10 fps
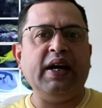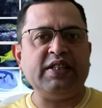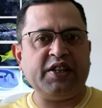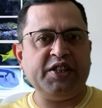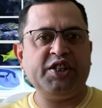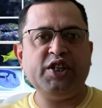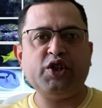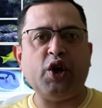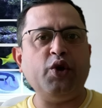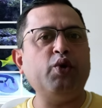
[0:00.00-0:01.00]
is a
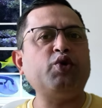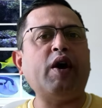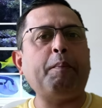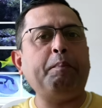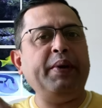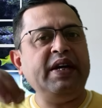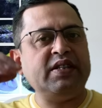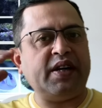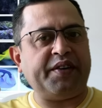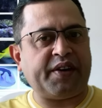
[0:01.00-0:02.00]
disease known to have
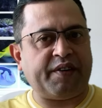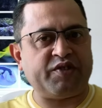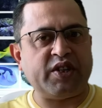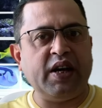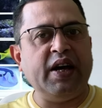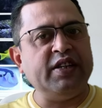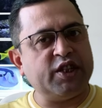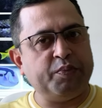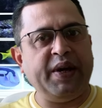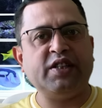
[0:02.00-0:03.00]
peaks and troughs
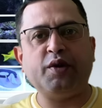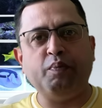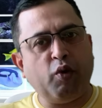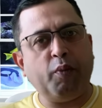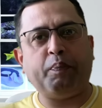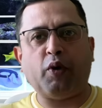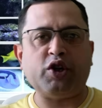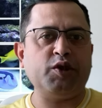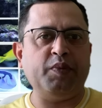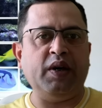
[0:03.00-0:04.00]
just makes it more
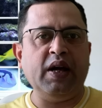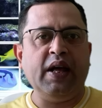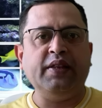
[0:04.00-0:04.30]
plausible